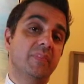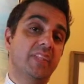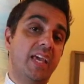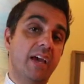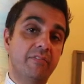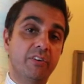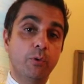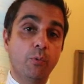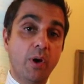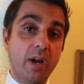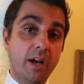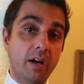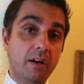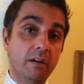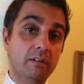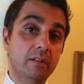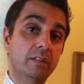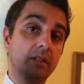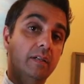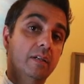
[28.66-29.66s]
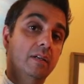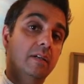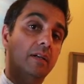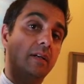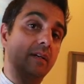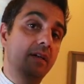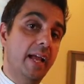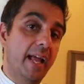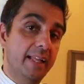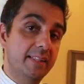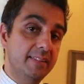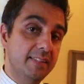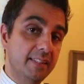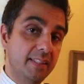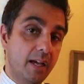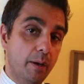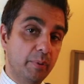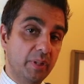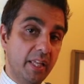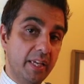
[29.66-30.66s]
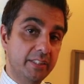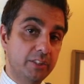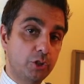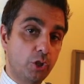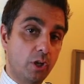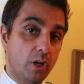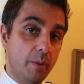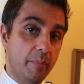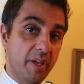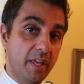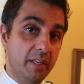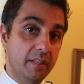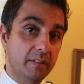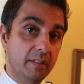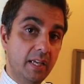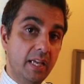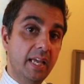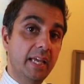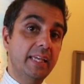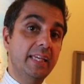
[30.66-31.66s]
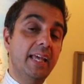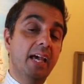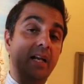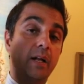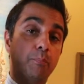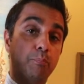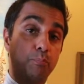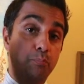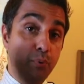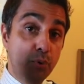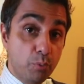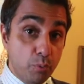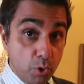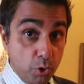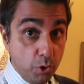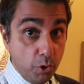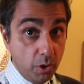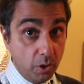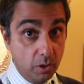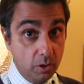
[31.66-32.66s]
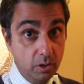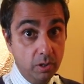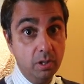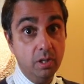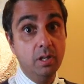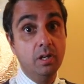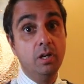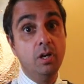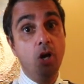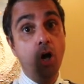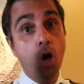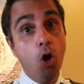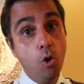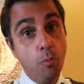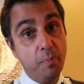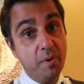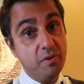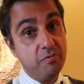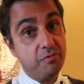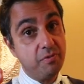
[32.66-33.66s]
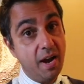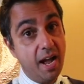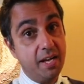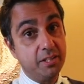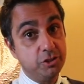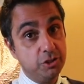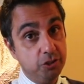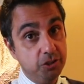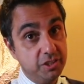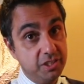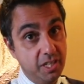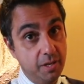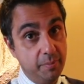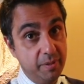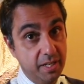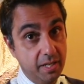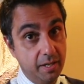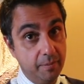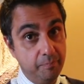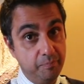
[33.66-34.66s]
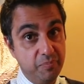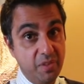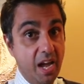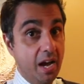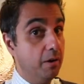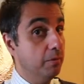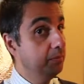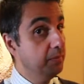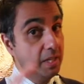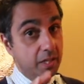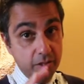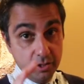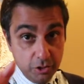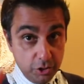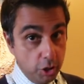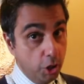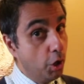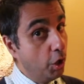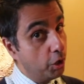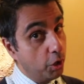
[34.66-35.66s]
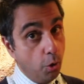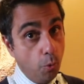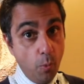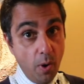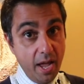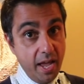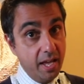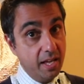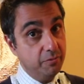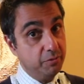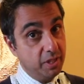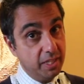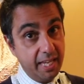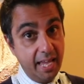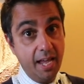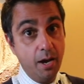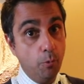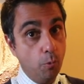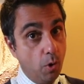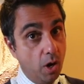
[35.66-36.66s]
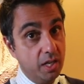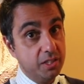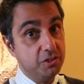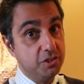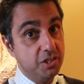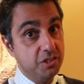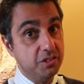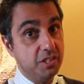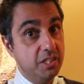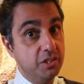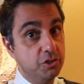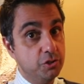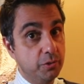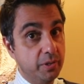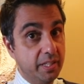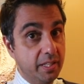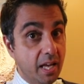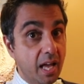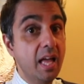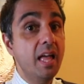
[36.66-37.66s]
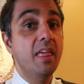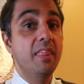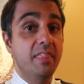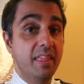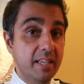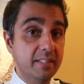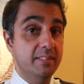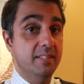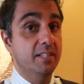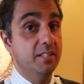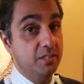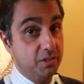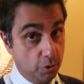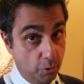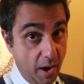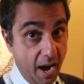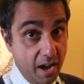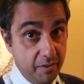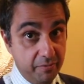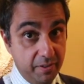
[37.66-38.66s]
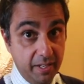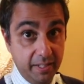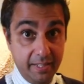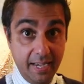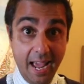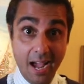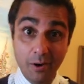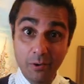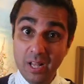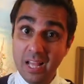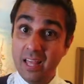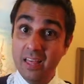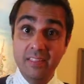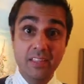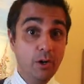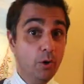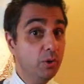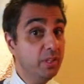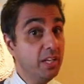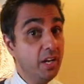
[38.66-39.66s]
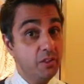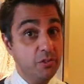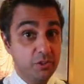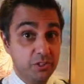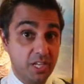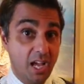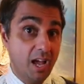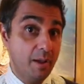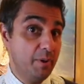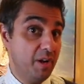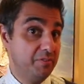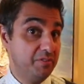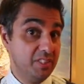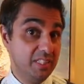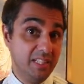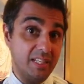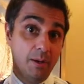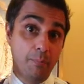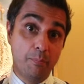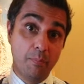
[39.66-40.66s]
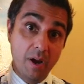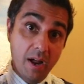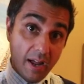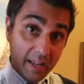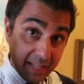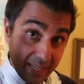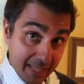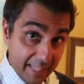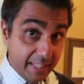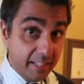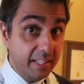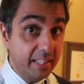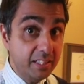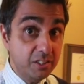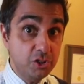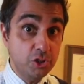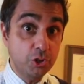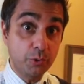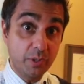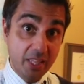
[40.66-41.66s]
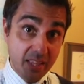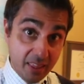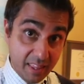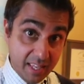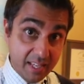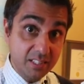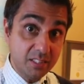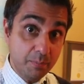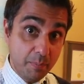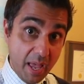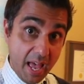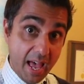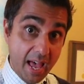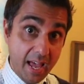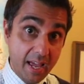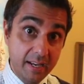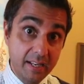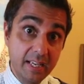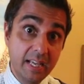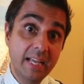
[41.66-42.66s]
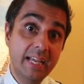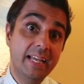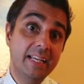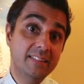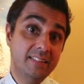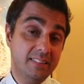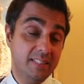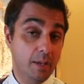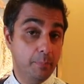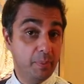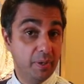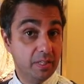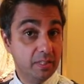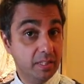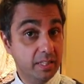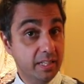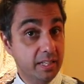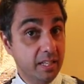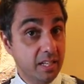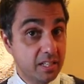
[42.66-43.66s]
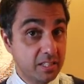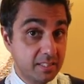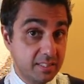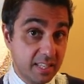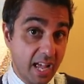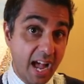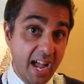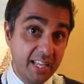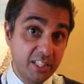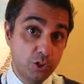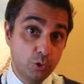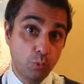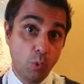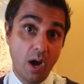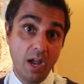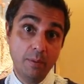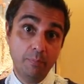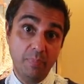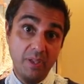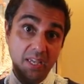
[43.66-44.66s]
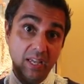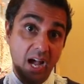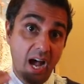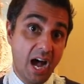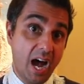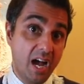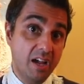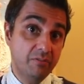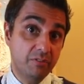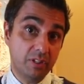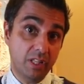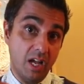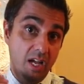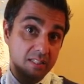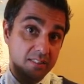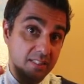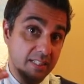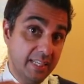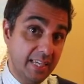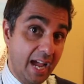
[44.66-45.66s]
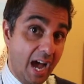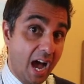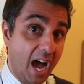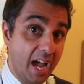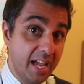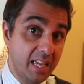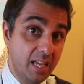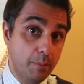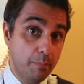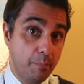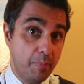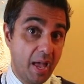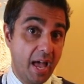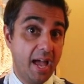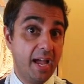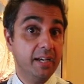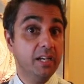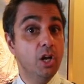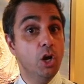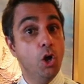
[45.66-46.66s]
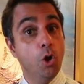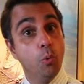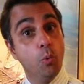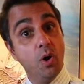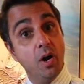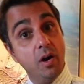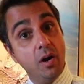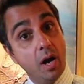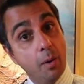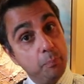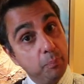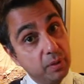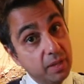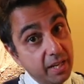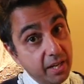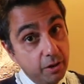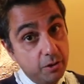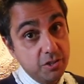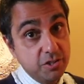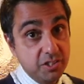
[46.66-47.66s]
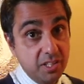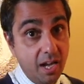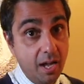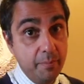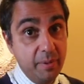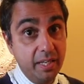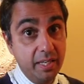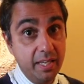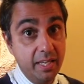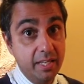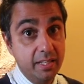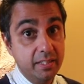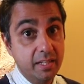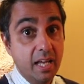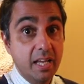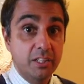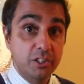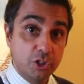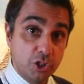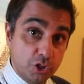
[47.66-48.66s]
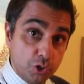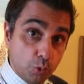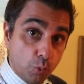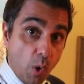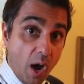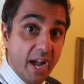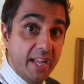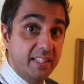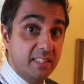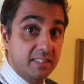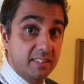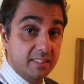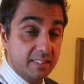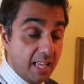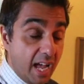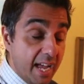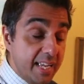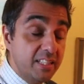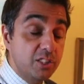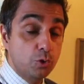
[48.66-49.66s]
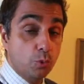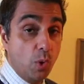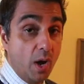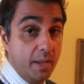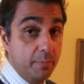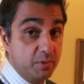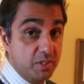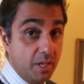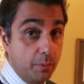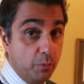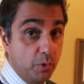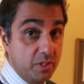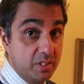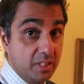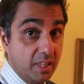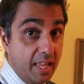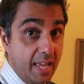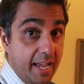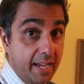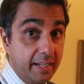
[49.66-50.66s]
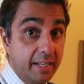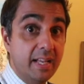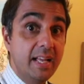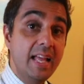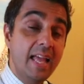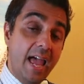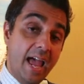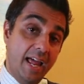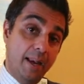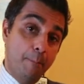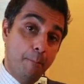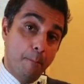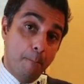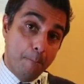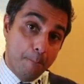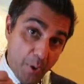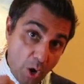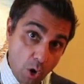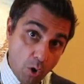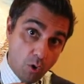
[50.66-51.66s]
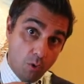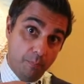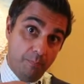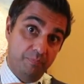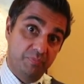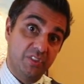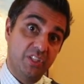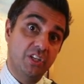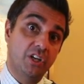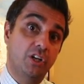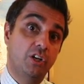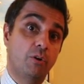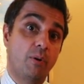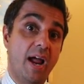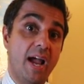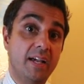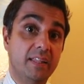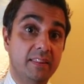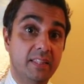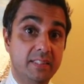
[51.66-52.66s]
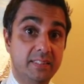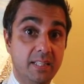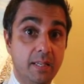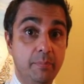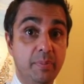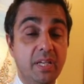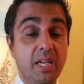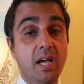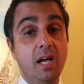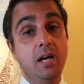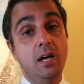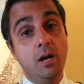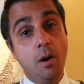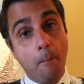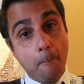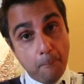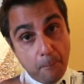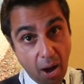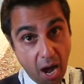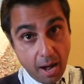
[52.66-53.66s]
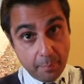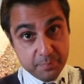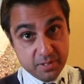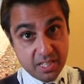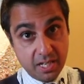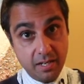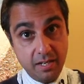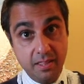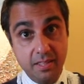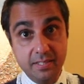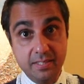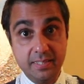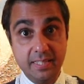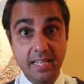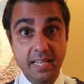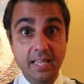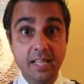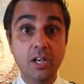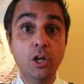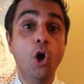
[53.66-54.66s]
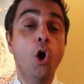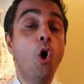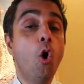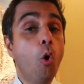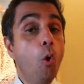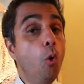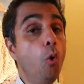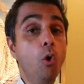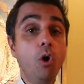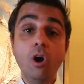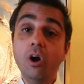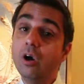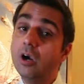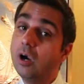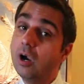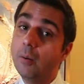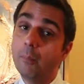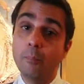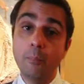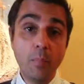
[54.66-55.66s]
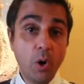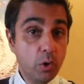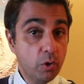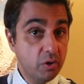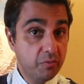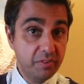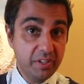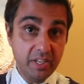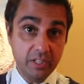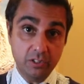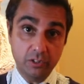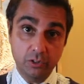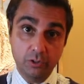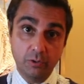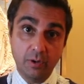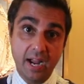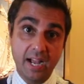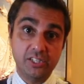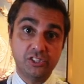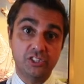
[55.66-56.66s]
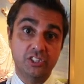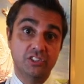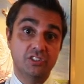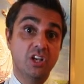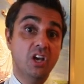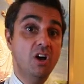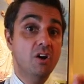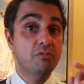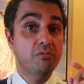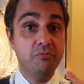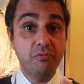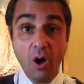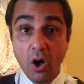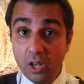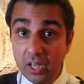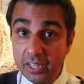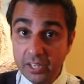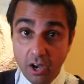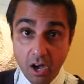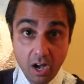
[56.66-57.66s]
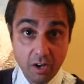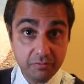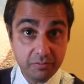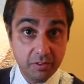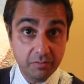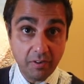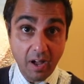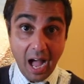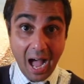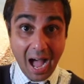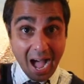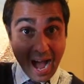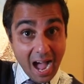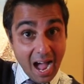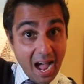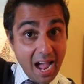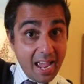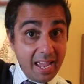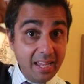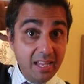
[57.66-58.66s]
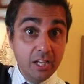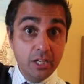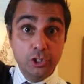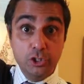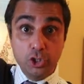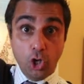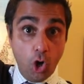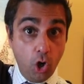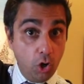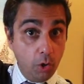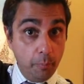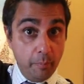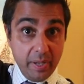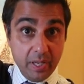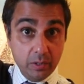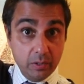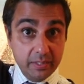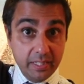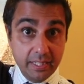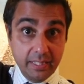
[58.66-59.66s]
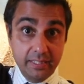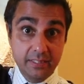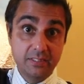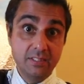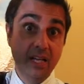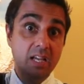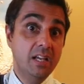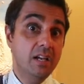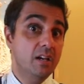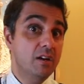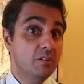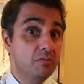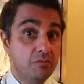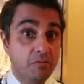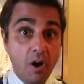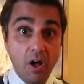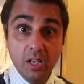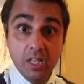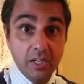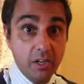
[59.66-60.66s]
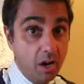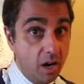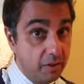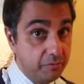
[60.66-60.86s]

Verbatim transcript: Kevin Ware NCAA tournament. He had a brutal open fractured tibia. Now, look away if you can't watch this injury. This is graphic. Now, the only other time I've seen a, an injury this bad is typically side swiping, high velocity, high impact, where a player is coming in to swipe, side swipe someone's leg and boom, you crack the tibia, pops out of the skin, or motor vehicle crashes, falling off of high, tall buildings, falling